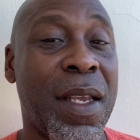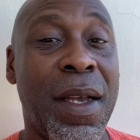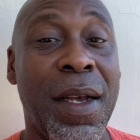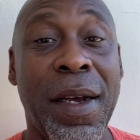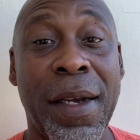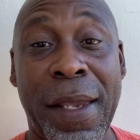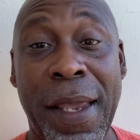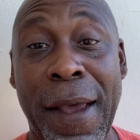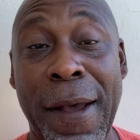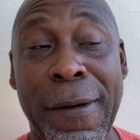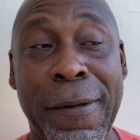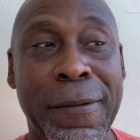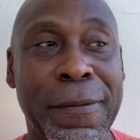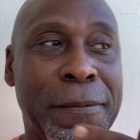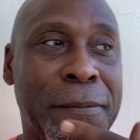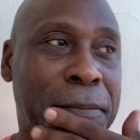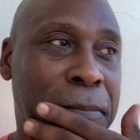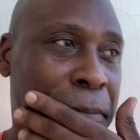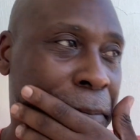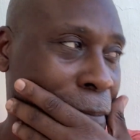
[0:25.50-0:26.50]
account
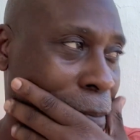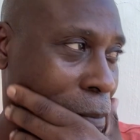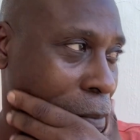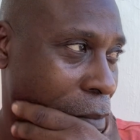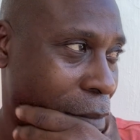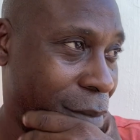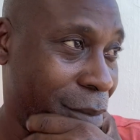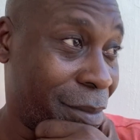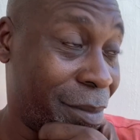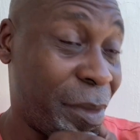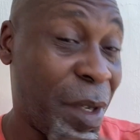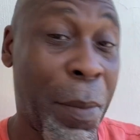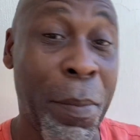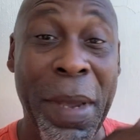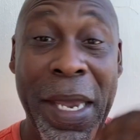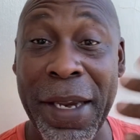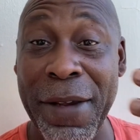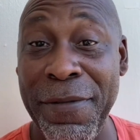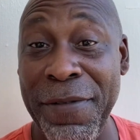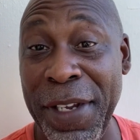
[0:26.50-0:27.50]

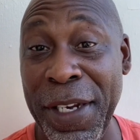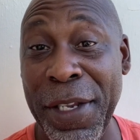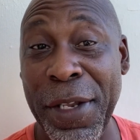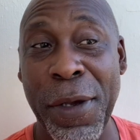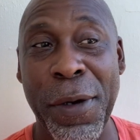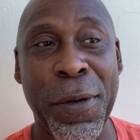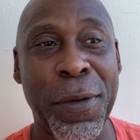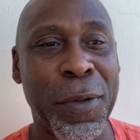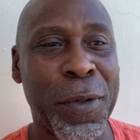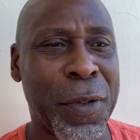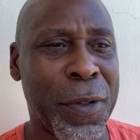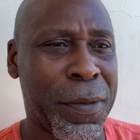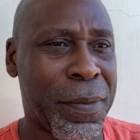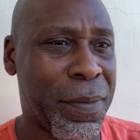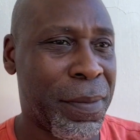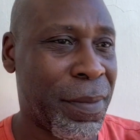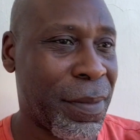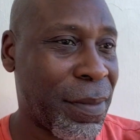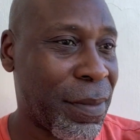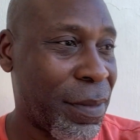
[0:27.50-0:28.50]
making videos.
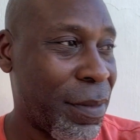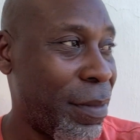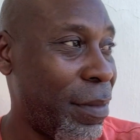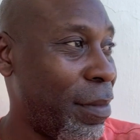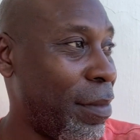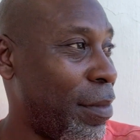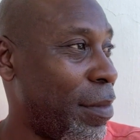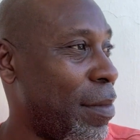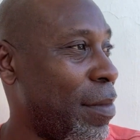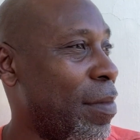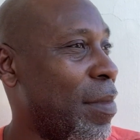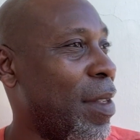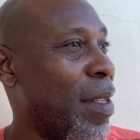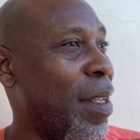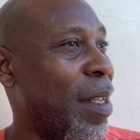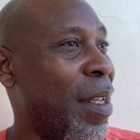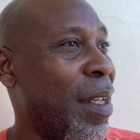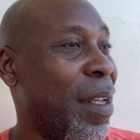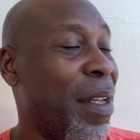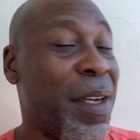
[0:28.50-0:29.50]

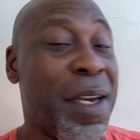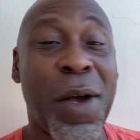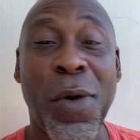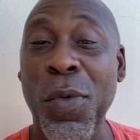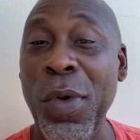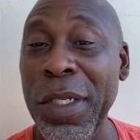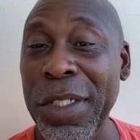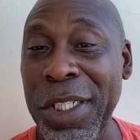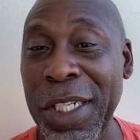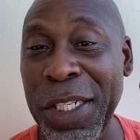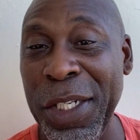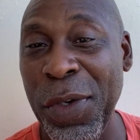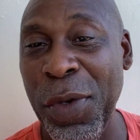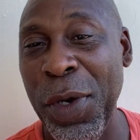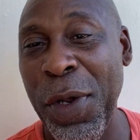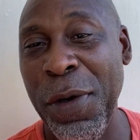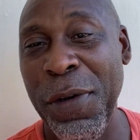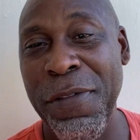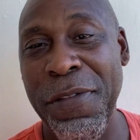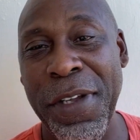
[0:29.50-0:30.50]
Now, what's she doing
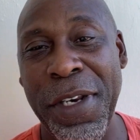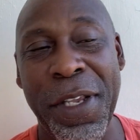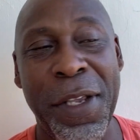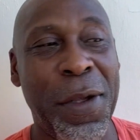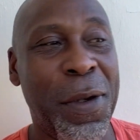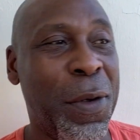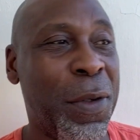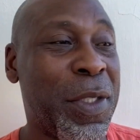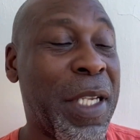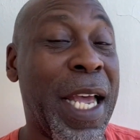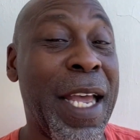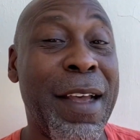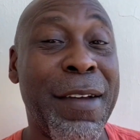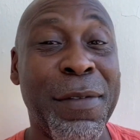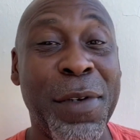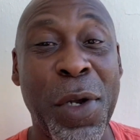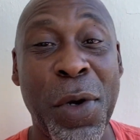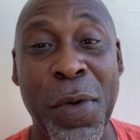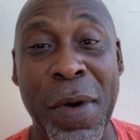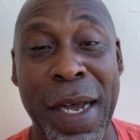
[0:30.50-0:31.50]
on the videos? I have
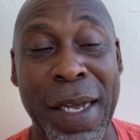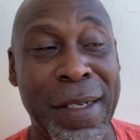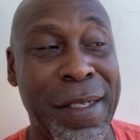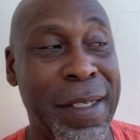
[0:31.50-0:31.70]
no